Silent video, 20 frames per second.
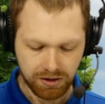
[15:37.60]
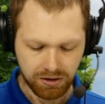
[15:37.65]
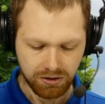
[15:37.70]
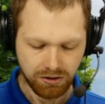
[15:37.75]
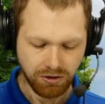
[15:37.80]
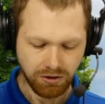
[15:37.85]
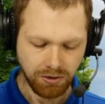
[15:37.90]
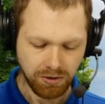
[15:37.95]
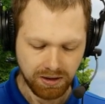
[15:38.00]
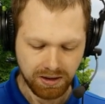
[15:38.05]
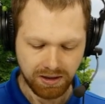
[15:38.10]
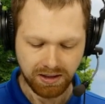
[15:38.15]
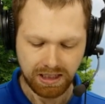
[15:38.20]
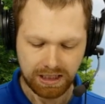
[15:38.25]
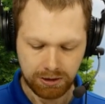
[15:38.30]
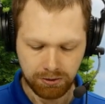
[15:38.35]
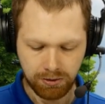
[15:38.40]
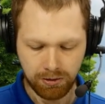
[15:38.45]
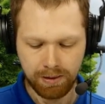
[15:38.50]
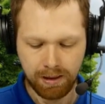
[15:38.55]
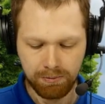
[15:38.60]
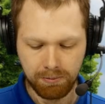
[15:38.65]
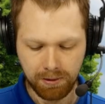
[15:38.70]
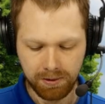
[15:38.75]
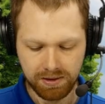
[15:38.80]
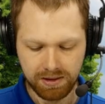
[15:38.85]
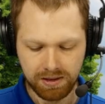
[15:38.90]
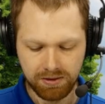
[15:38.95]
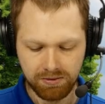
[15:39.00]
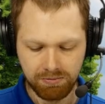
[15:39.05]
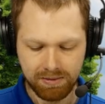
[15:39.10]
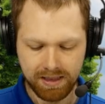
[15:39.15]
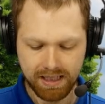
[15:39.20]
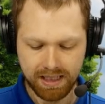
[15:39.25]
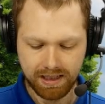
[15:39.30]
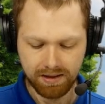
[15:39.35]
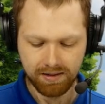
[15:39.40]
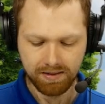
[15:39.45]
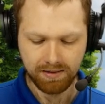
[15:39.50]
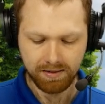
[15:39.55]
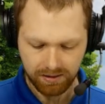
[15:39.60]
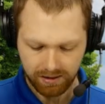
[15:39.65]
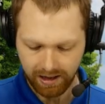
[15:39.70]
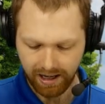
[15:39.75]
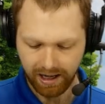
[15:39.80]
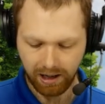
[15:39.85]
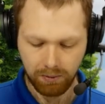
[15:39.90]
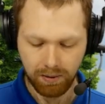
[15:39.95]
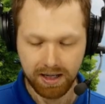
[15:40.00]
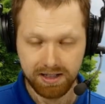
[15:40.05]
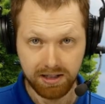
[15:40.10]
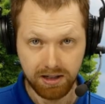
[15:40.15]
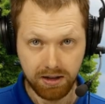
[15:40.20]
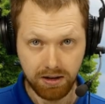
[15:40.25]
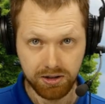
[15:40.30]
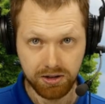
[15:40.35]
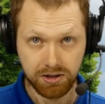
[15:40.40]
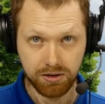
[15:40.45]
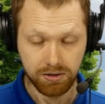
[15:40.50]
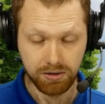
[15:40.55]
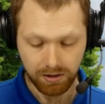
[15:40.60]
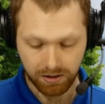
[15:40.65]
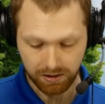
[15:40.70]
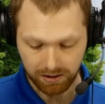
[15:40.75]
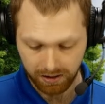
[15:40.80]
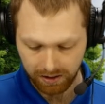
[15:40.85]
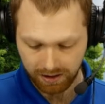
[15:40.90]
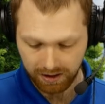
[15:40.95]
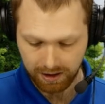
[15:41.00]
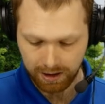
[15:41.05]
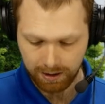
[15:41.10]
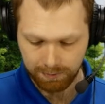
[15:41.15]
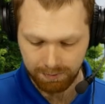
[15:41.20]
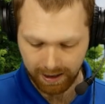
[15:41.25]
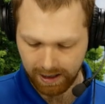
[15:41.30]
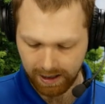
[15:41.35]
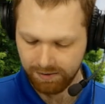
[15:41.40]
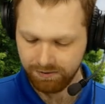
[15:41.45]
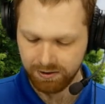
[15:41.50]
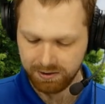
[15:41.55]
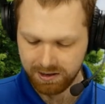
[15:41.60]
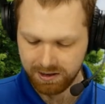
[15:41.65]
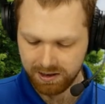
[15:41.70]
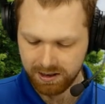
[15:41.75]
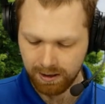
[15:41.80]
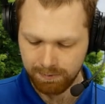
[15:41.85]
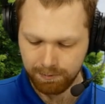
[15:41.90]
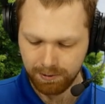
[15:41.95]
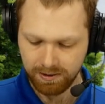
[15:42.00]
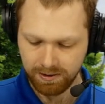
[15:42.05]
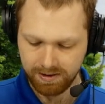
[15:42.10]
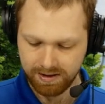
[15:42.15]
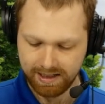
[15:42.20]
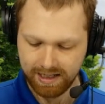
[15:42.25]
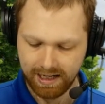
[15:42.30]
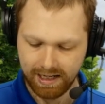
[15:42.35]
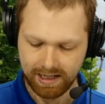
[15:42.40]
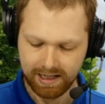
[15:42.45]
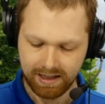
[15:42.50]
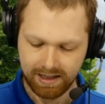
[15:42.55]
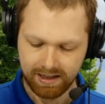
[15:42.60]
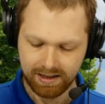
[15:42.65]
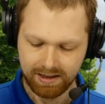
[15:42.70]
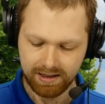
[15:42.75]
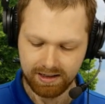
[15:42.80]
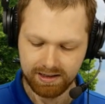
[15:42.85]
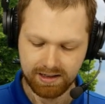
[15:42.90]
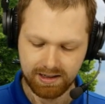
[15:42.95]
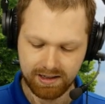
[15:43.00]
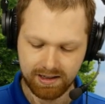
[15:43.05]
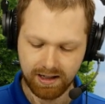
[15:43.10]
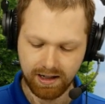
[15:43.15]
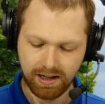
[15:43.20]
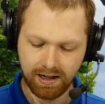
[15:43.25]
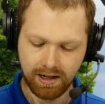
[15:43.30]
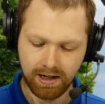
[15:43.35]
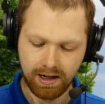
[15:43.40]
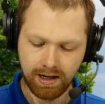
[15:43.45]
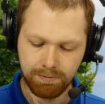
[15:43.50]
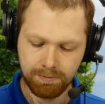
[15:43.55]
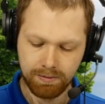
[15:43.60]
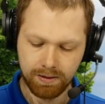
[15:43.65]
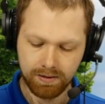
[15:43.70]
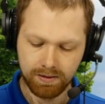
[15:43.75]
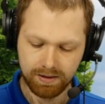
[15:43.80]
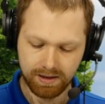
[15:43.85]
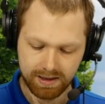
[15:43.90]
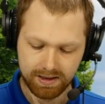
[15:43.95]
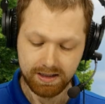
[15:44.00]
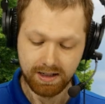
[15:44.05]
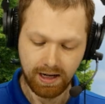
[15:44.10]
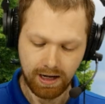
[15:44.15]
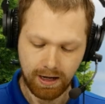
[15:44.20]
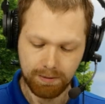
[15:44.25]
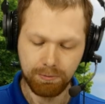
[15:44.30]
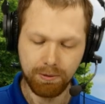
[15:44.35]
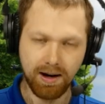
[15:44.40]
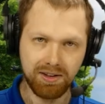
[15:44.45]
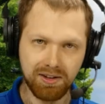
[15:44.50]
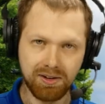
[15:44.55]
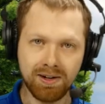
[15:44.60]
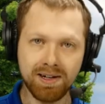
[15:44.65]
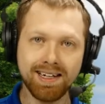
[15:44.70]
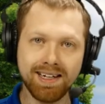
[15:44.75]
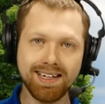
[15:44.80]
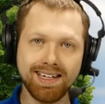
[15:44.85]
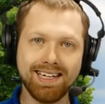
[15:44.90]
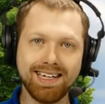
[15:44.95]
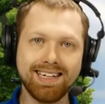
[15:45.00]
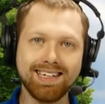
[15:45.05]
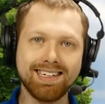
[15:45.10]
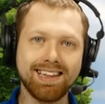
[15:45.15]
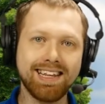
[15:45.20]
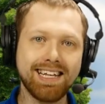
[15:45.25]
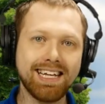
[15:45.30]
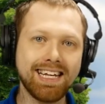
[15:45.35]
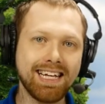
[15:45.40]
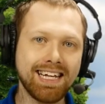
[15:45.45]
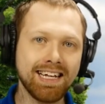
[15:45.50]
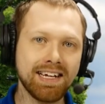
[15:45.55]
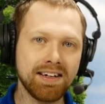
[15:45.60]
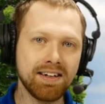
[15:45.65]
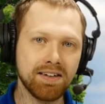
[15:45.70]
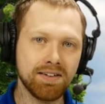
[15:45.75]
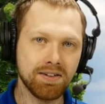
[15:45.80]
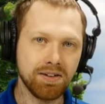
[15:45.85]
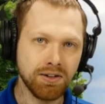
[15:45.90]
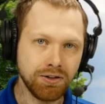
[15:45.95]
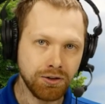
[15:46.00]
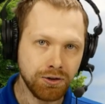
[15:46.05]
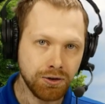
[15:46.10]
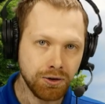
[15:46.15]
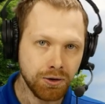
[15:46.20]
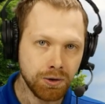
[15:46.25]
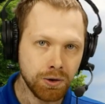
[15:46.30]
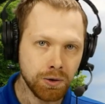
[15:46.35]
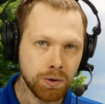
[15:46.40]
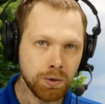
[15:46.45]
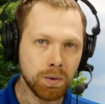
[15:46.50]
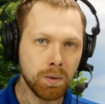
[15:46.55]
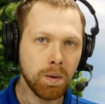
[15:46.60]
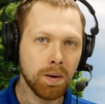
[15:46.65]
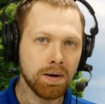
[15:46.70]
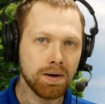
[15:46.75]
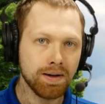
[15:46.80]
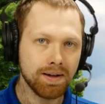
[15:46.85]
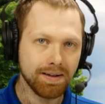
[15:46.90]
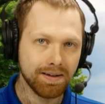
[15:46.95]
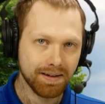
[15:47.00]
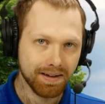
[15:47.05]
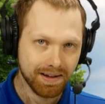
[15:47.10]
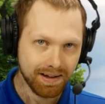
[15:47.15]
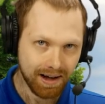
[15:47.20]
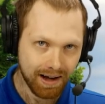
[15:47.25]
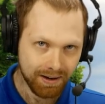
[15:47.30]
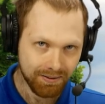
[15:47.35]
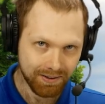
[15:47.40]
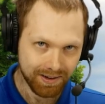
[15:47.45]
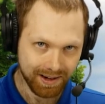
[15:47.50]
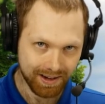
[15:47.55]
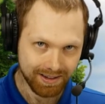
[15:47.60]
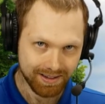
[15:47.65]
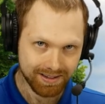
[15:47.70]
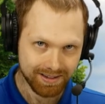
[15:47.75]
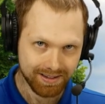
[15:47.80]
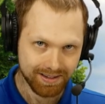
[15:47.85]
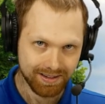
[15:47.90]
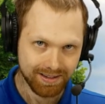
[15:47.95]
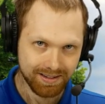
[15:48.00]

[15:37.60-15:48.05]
Do this in remembrance of me." Likewise he also took the cup after supper, saying, this cup is the new covenant